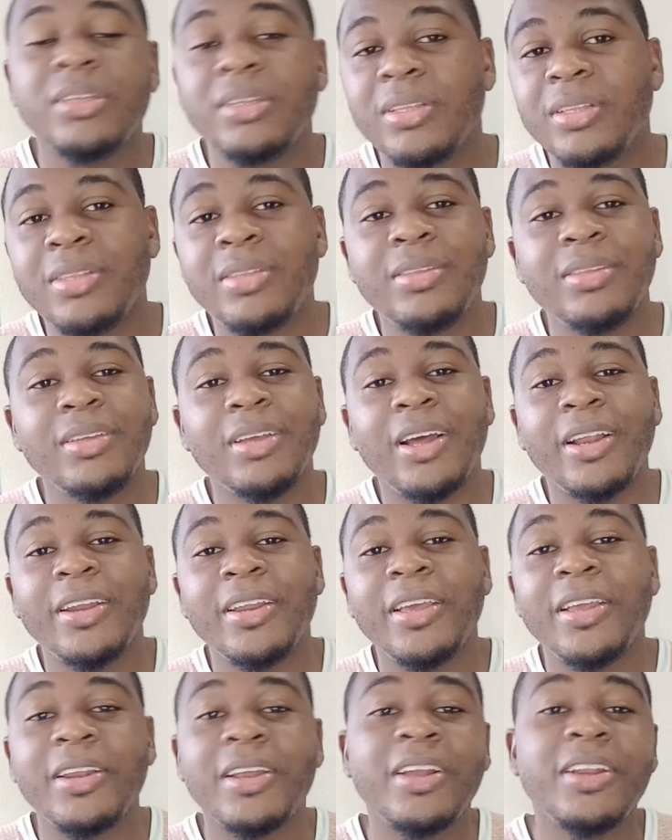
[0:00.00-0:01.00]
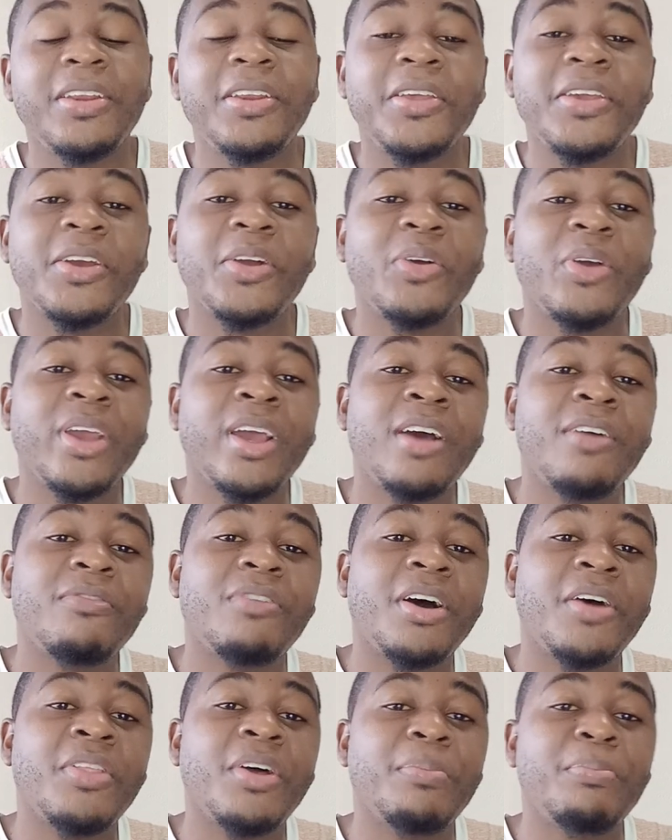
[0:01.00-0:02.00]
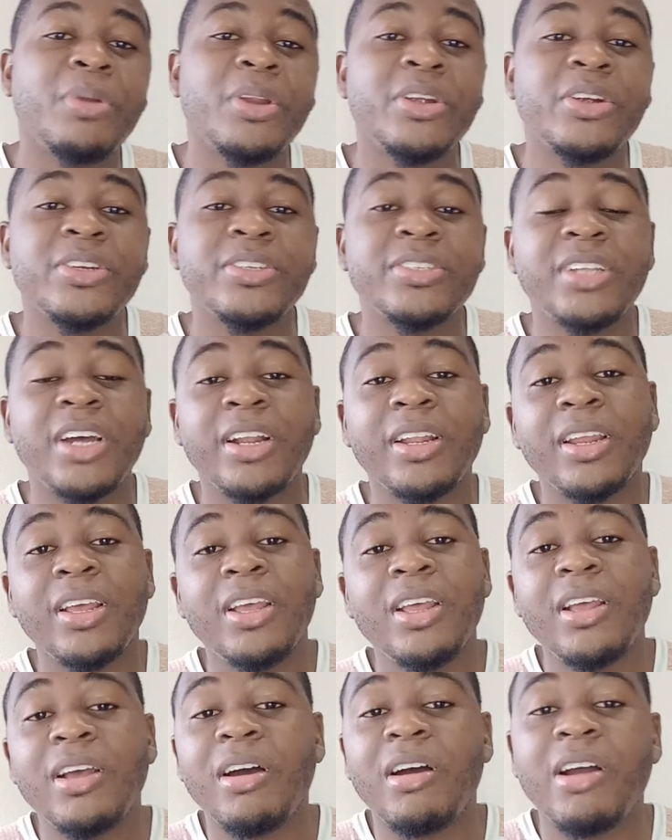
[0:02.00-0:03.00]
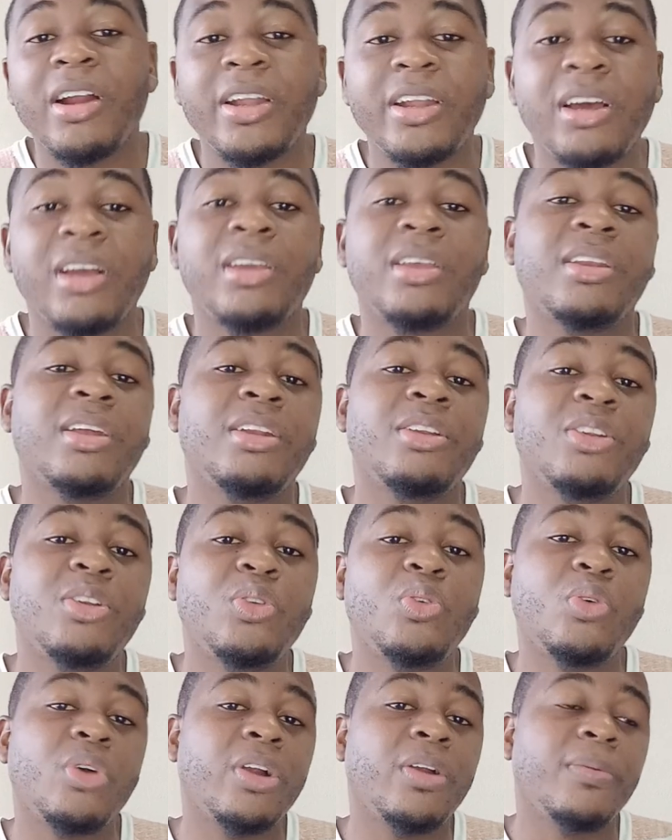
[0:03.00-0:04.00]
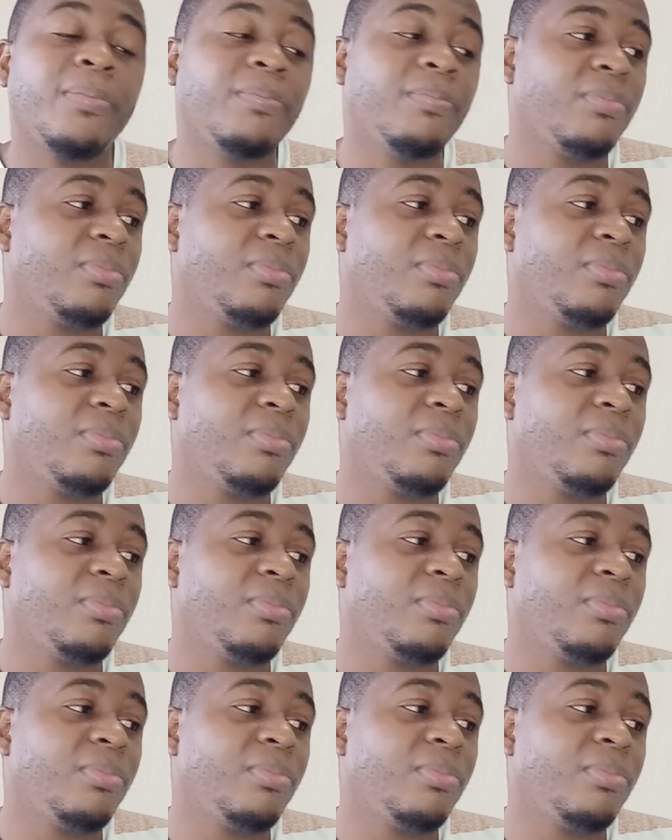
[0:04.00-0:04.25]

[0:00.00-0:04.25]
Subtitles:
at the end of the day, you're going to have other players that are knocking on the door.